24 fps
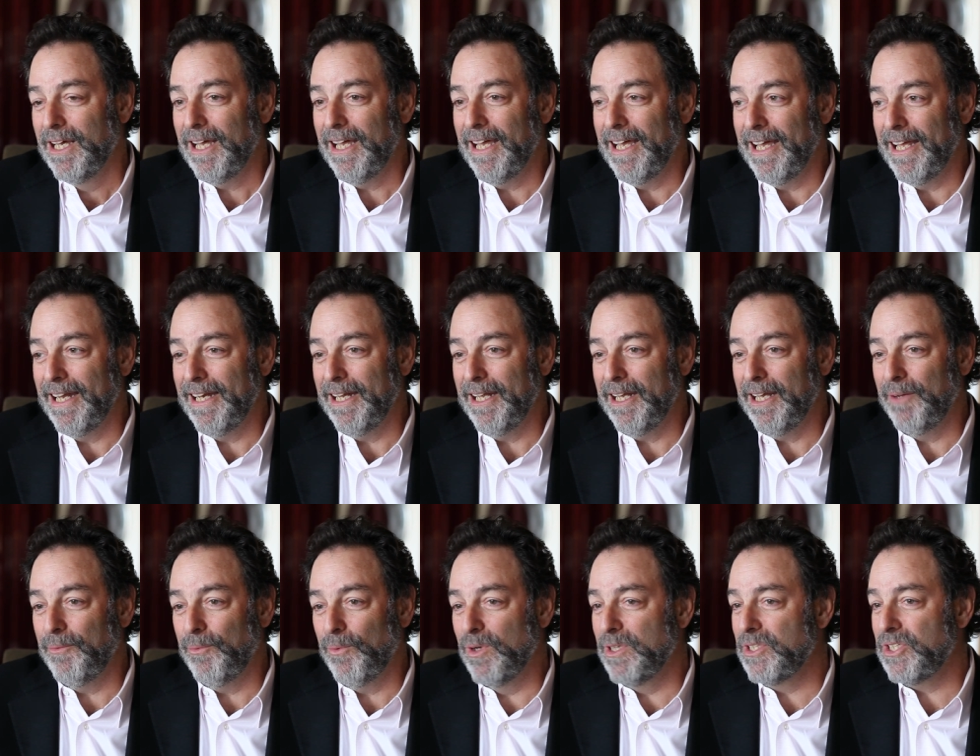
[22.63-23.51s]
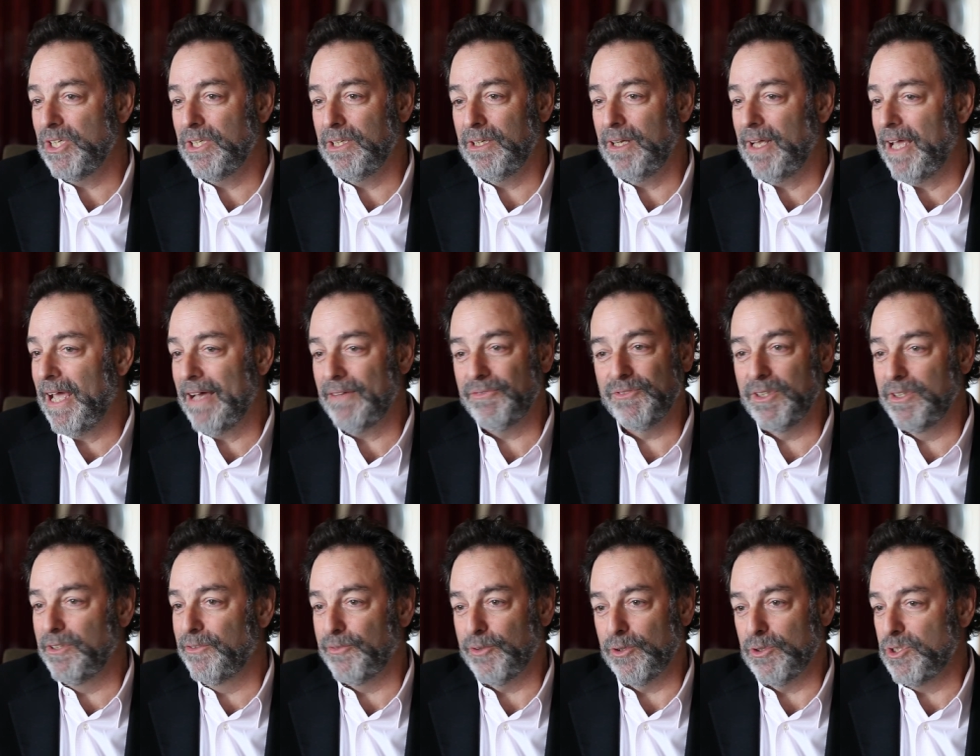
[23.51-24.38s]
And it wasn't after
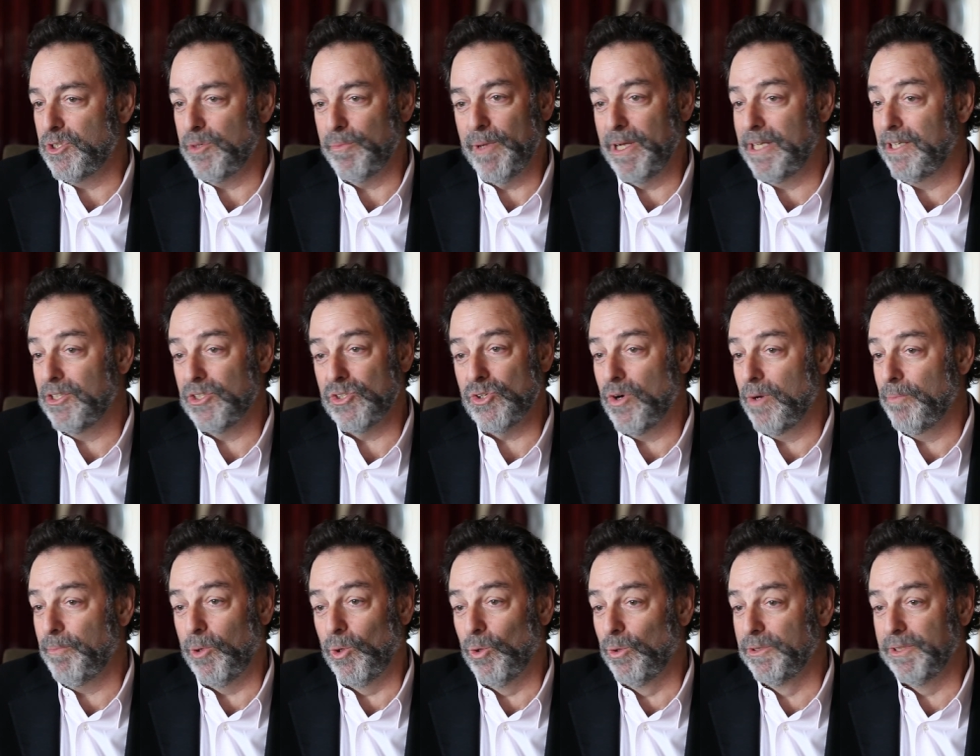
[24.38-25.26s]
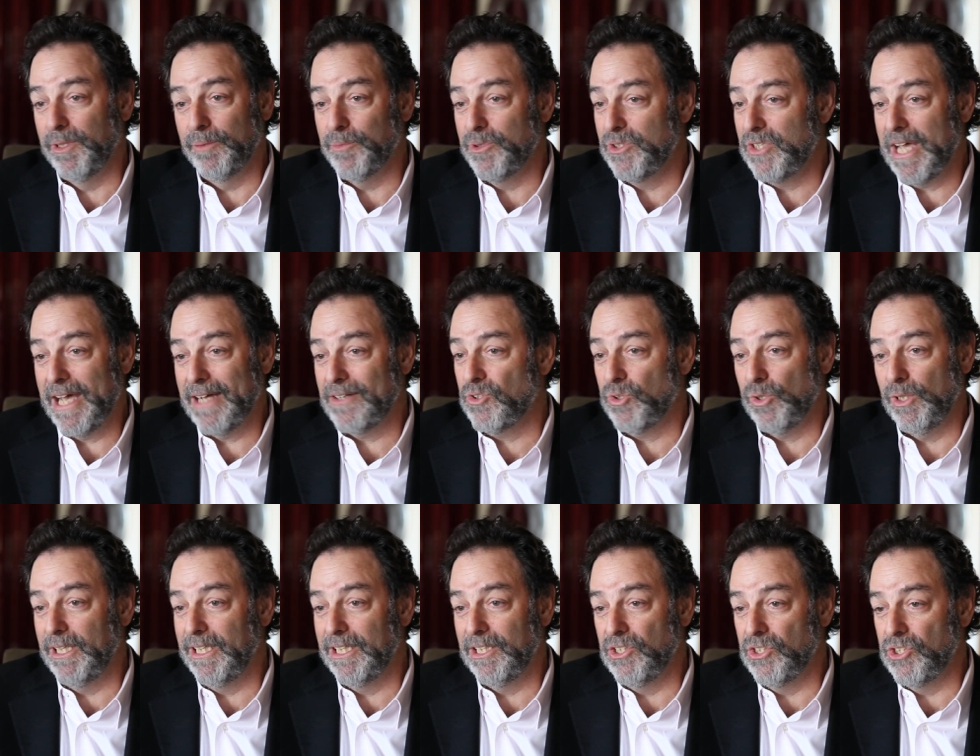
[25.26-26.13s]
the first debate, because our poll numbers
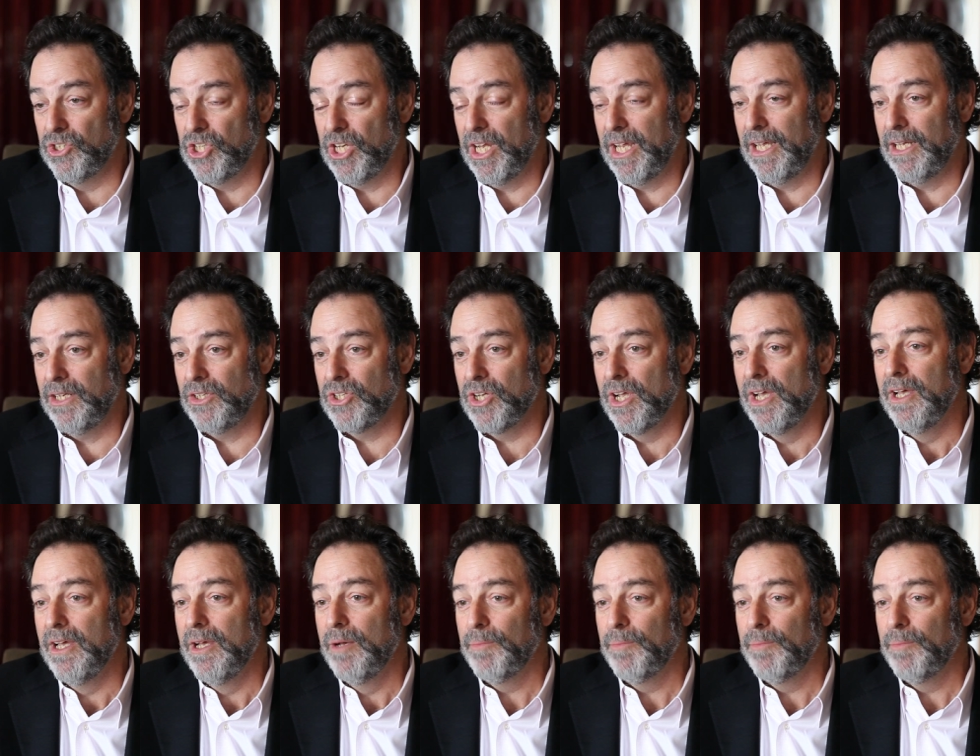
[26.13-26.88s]
actually didn't change.